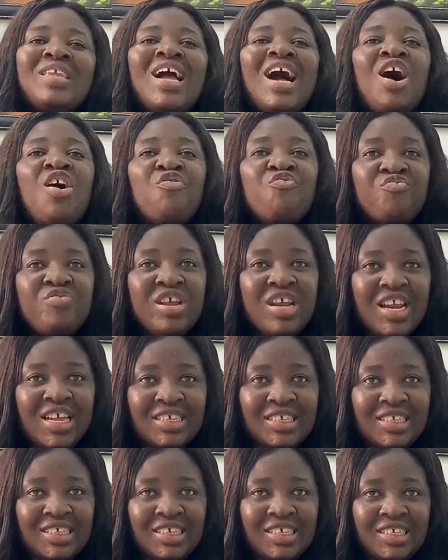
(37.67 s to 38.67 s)
a real
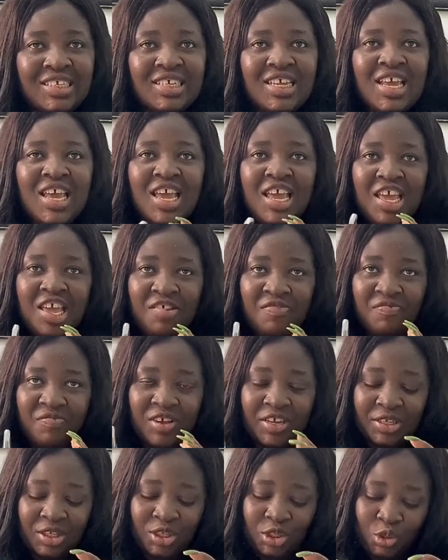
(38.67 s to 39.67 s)
estate
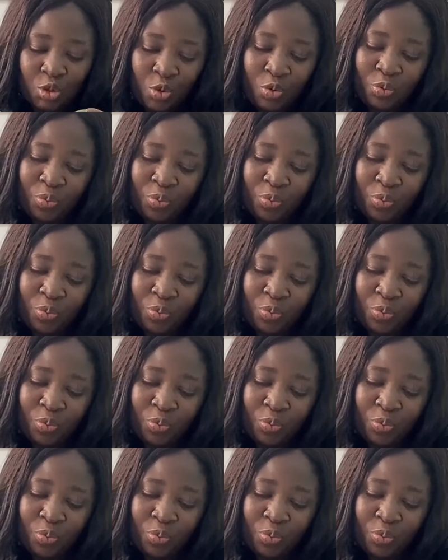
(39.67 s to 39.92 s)
investor.